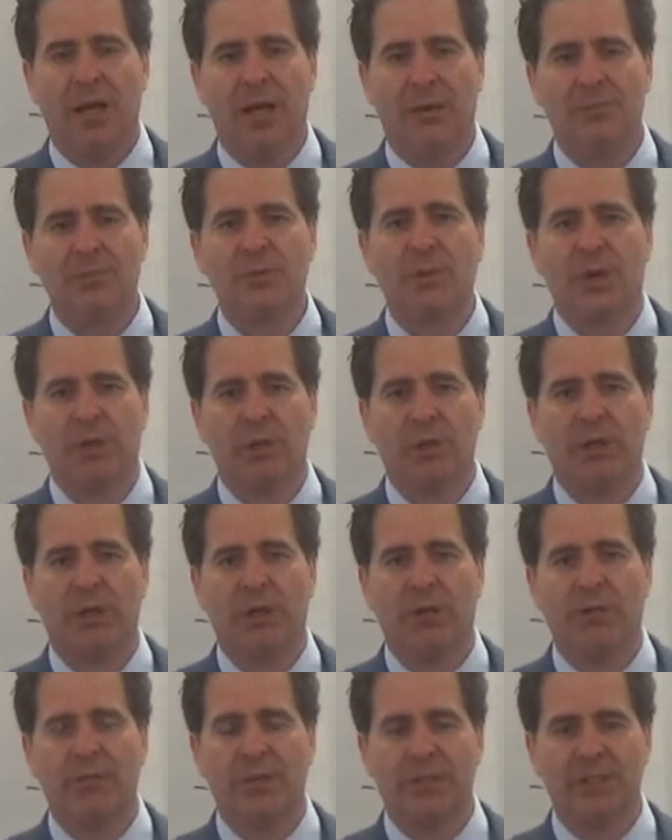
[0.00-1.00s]
So I want to
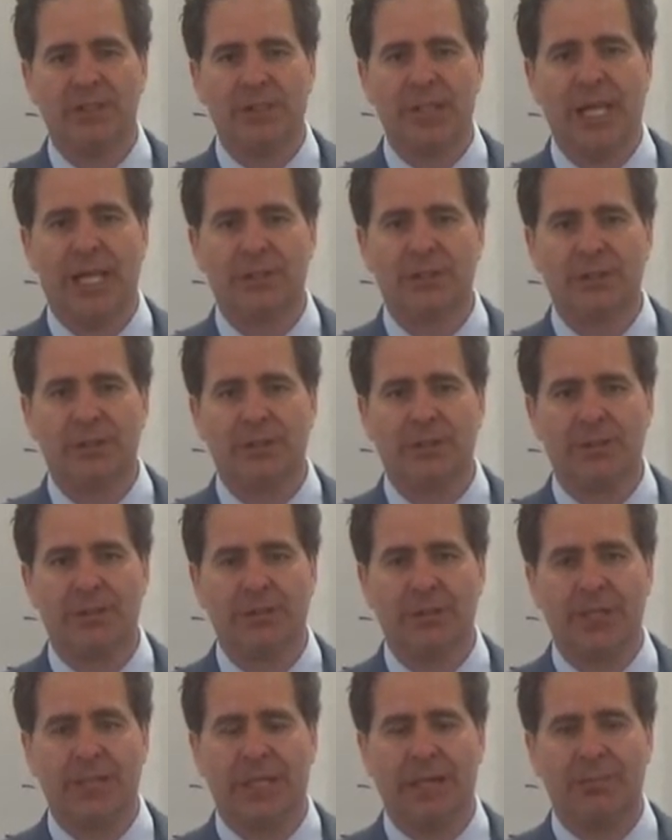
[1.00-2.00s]
go over this
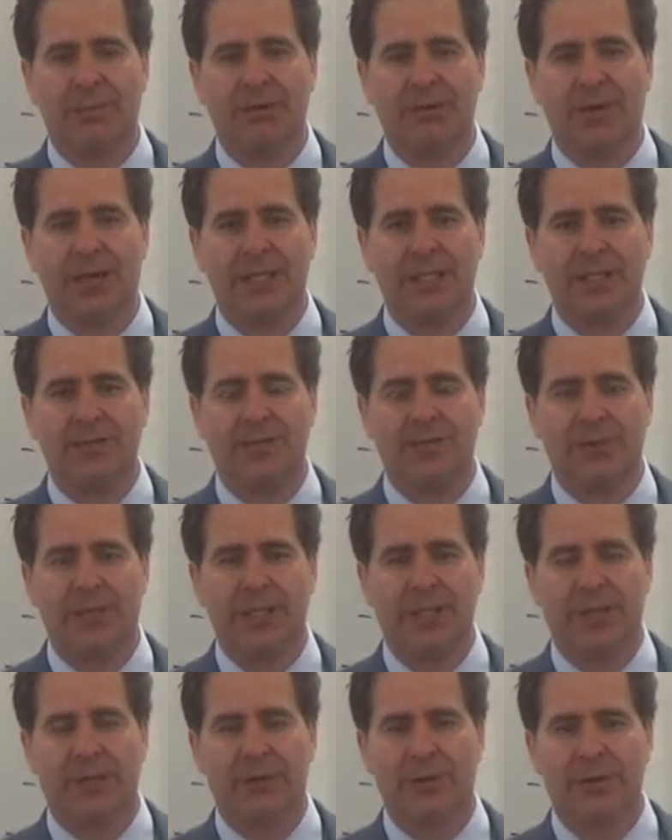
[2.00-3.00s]
lecture that I provided for
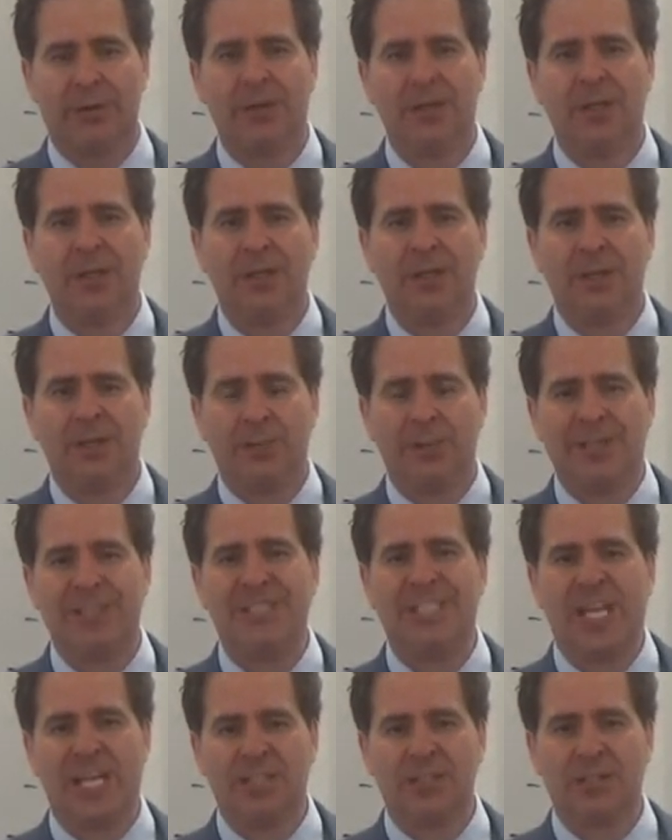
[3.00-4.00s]
the other 3
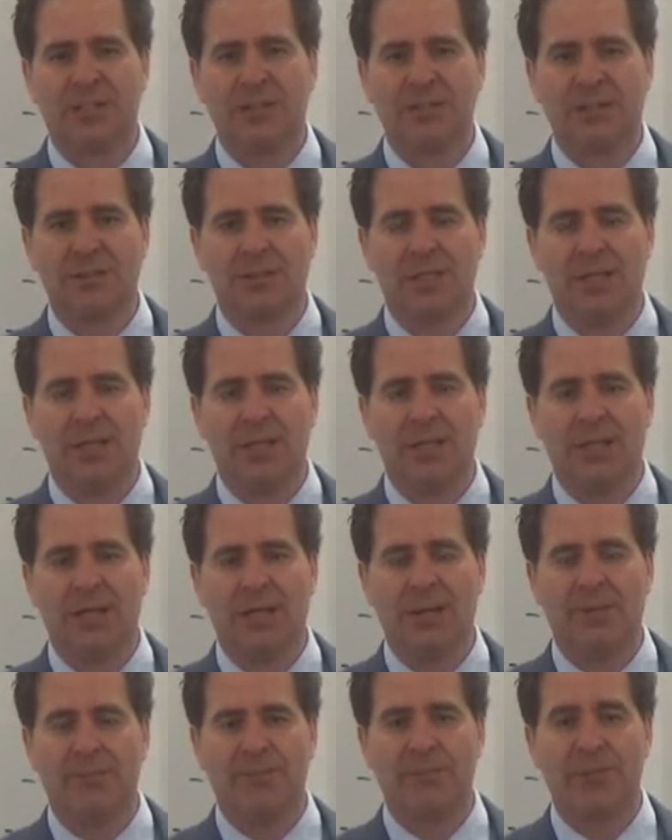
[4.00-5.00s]
sections
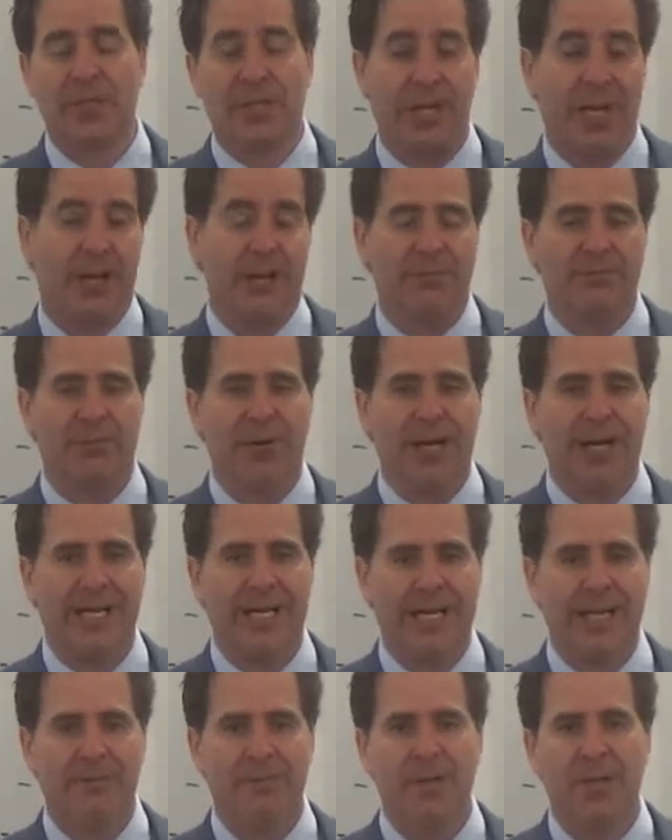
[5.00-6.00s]
today on
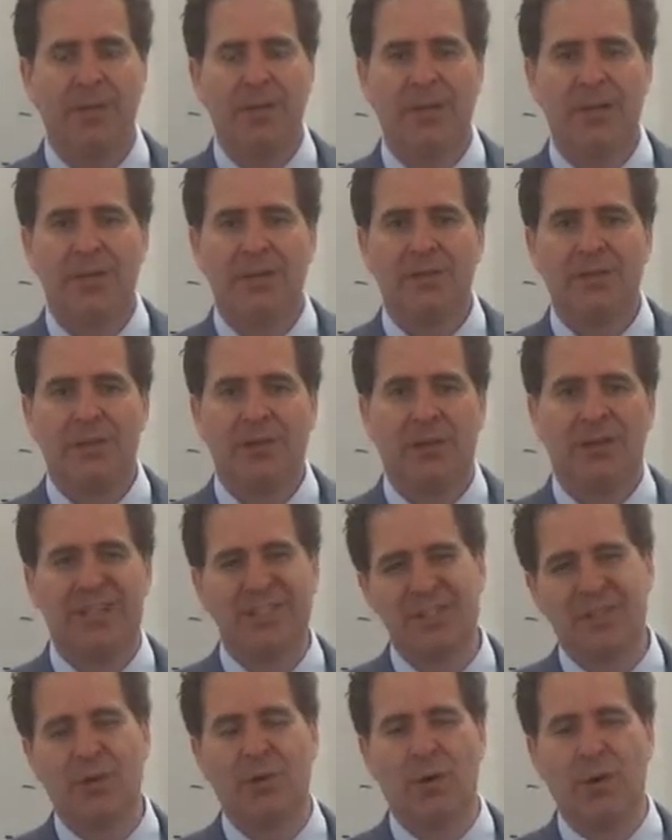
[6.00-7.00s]
Friday. So
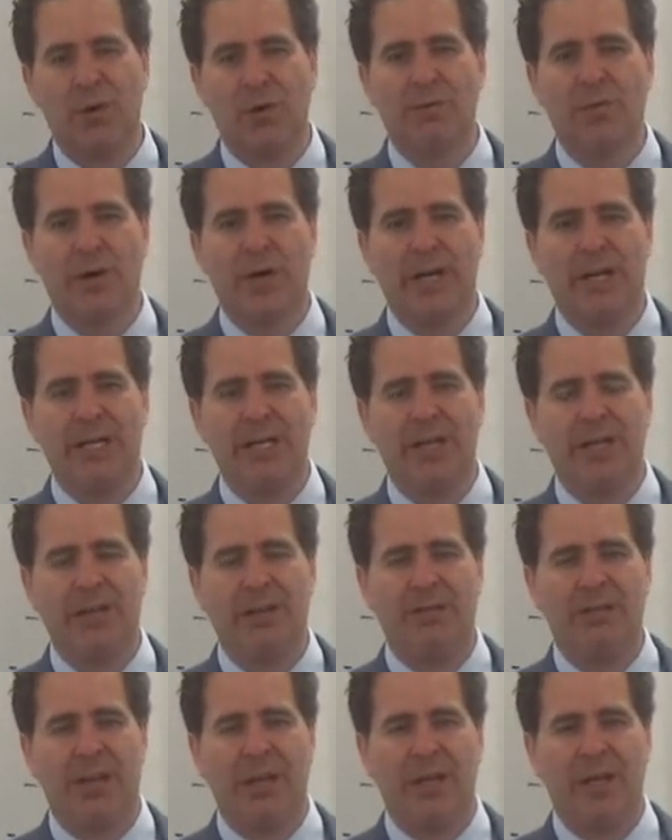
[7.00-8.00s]
let's go over it,
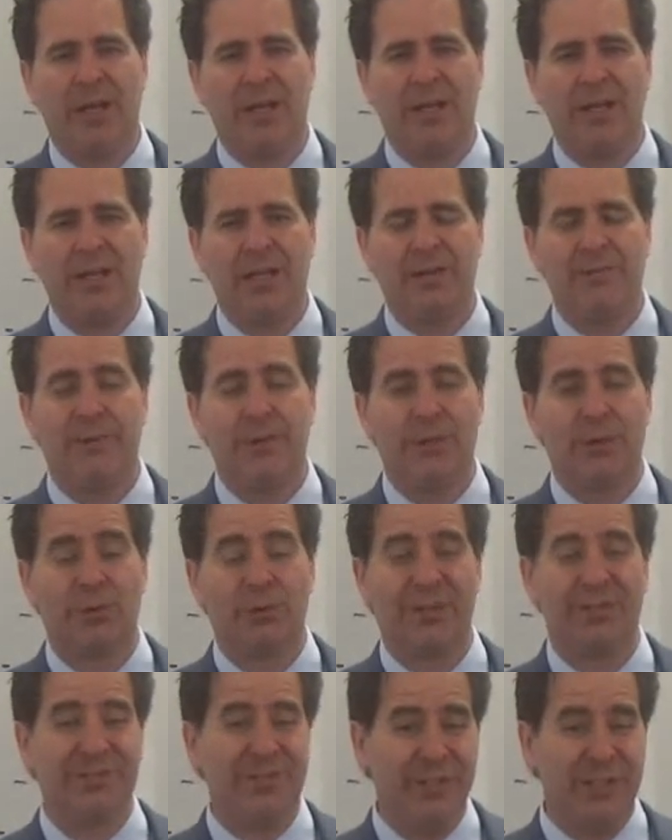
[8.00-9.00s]
and then if you could
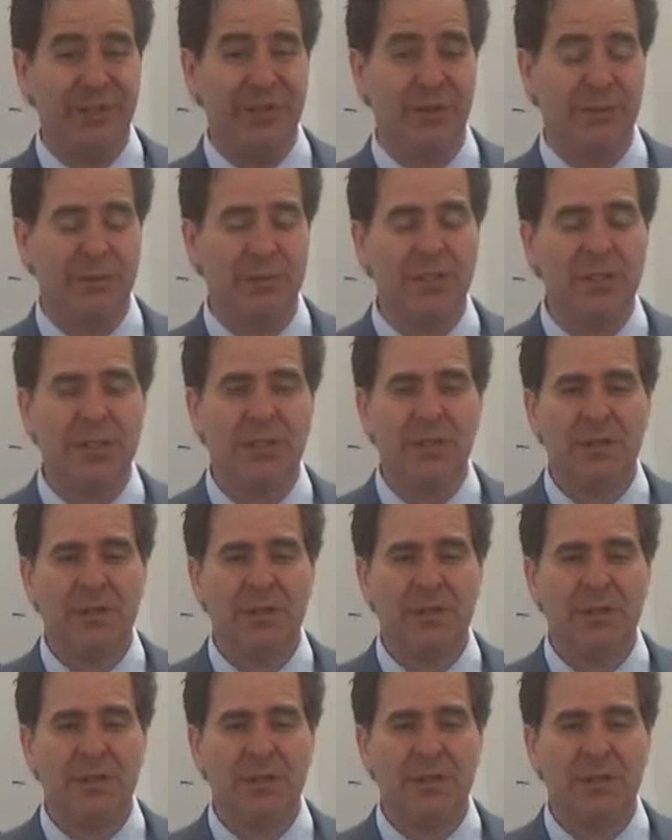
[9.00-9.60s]
review